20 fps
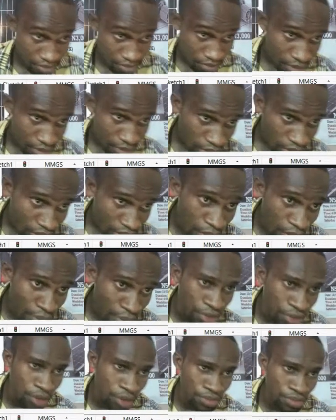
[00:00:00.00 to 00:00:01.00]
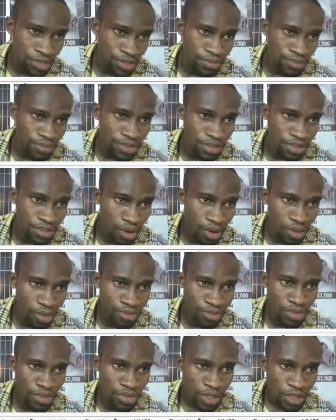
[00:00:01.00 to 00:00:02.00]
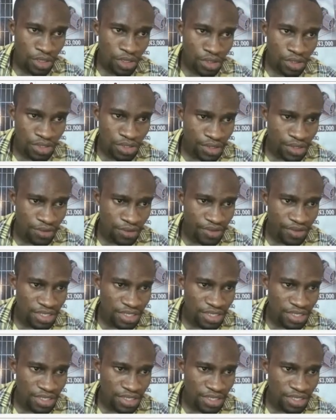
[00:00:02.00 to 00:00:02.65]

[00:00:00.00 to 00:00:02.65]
Now when you come to this place, you see the first thing,